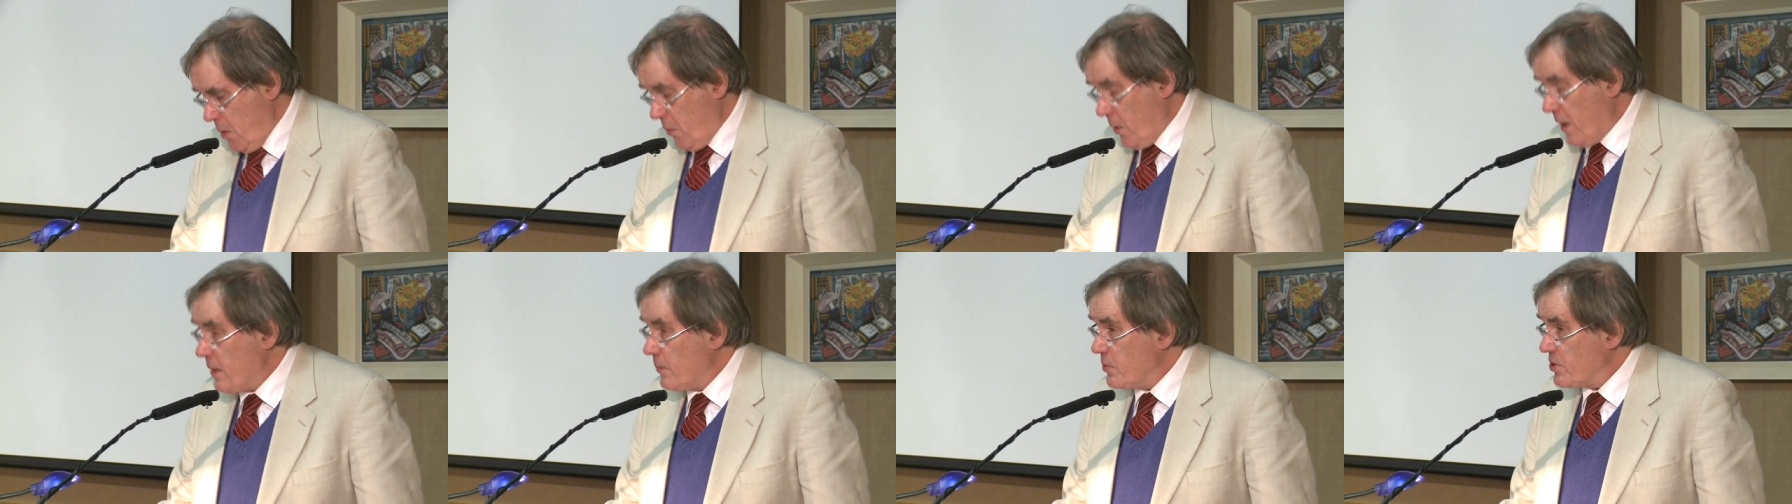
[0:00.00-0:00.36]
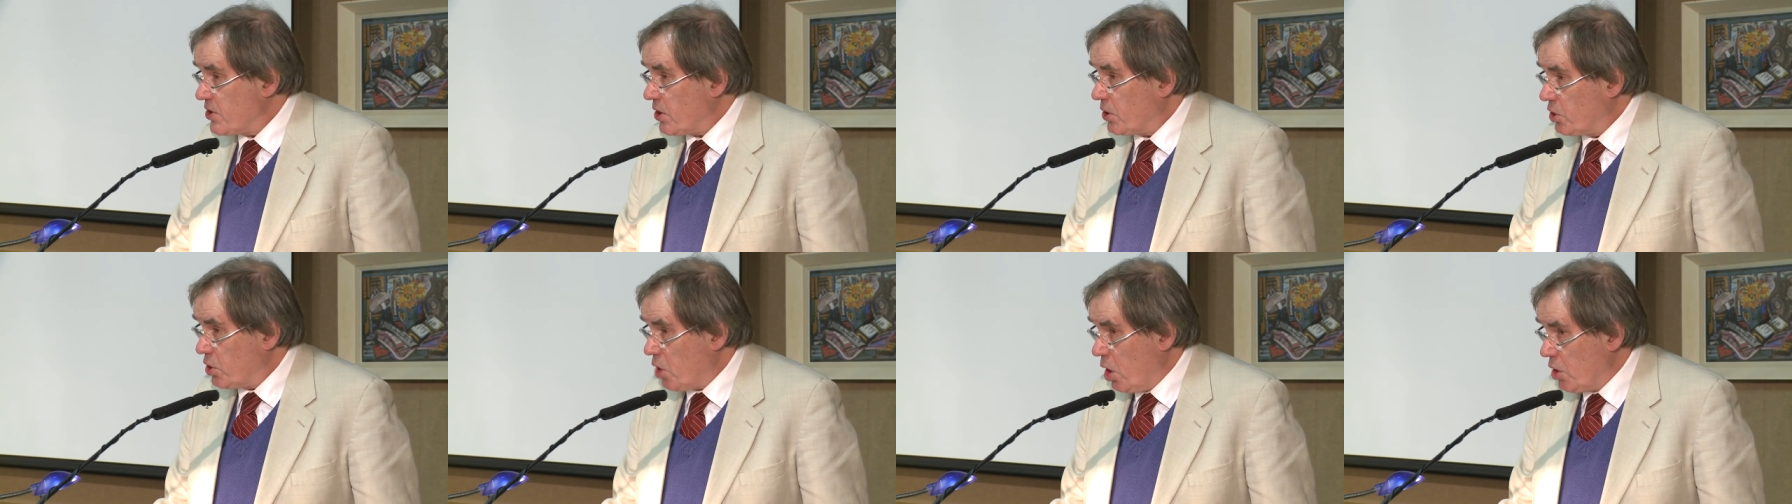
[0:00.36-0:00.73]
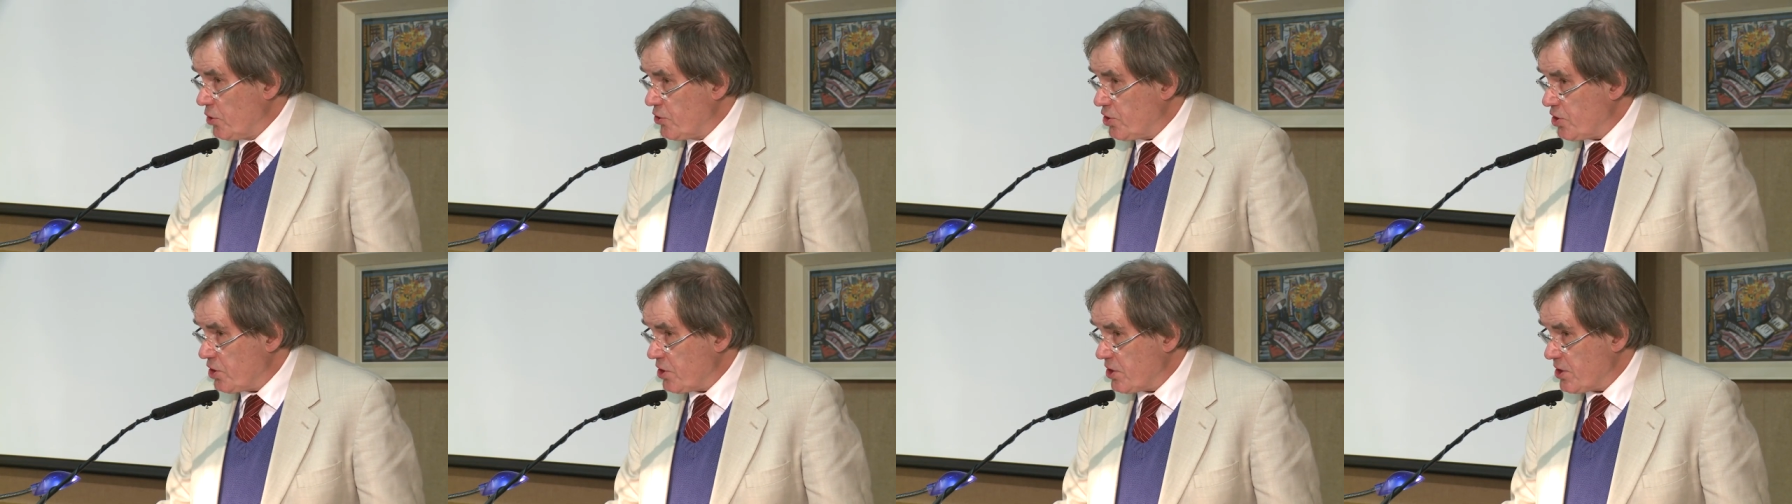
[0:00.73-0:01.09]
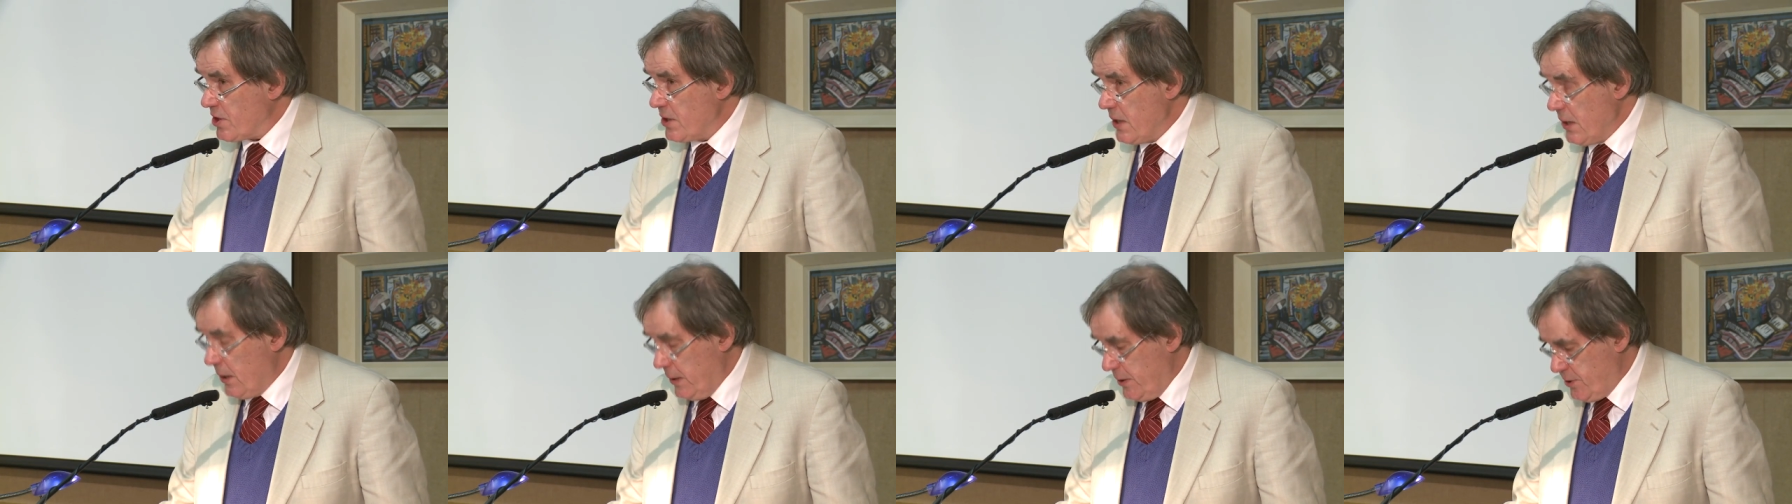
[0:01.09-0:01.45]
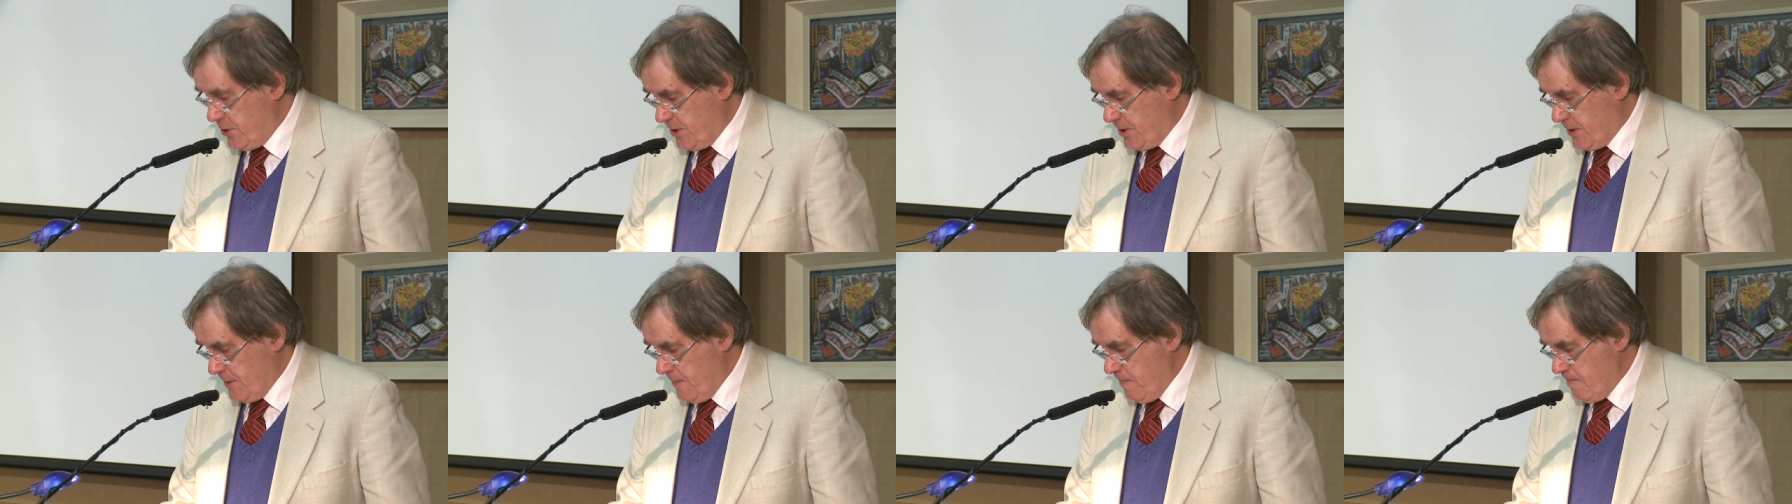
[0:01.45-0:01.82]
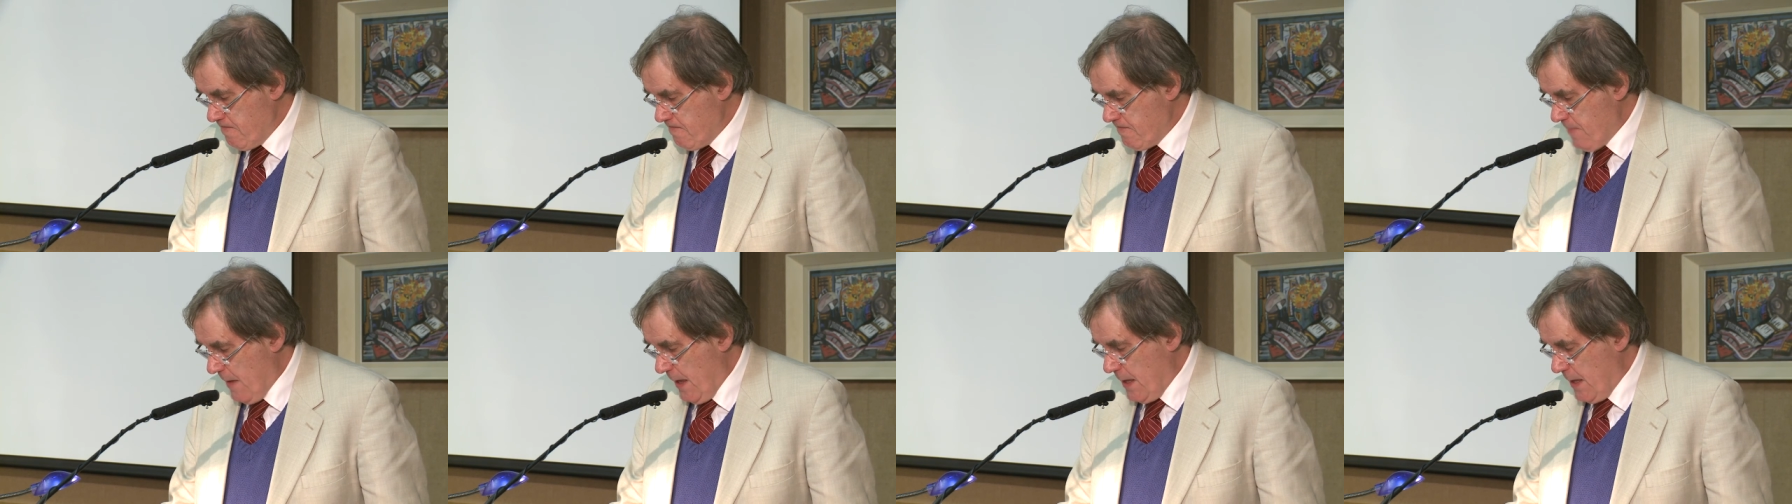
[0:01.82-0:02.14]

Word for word: when it was a conscious neologism,